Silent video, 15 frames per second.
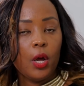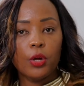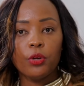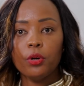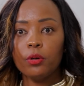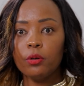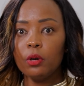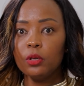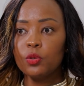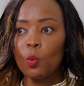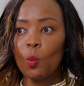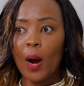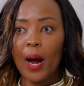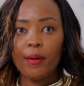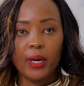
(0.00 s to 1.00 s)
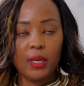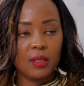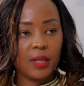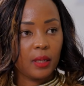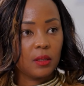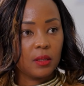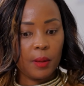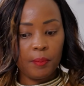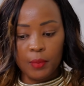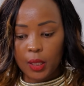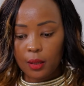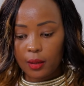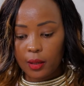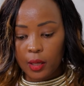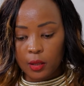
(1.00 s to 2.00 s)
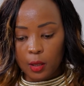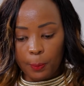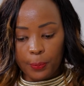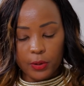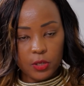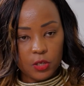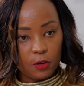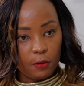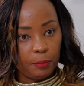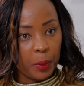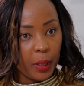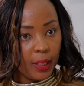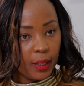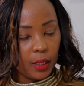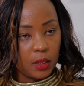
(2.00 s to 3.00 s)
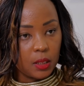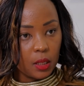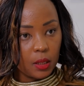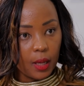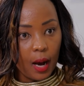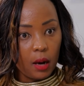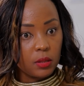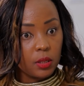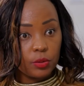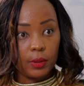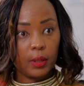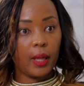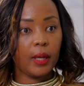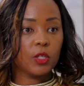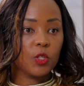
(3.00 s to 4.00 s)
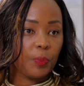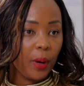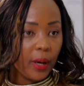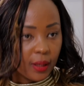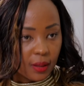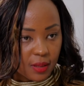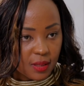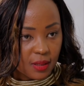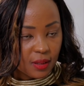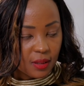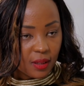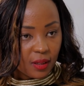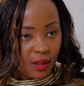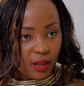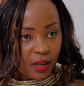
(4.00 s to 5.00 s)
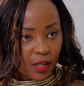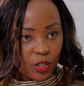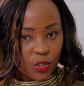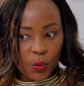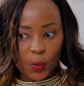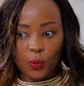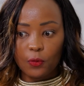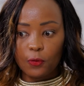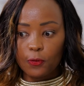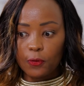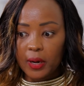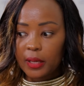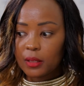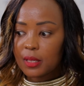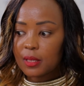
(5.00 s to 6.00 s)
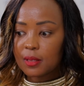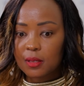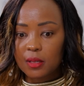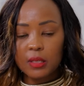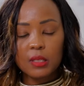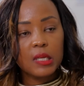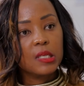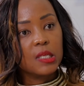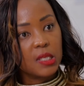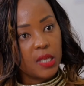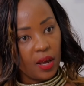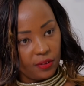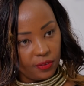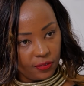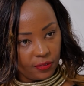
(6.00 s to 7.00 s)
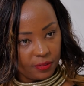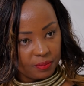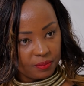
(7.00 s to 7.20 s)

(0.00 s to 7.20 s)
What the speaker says: You're not worried that the milk, in the process of boiling it in the house, it will get spoiled. So it is safe.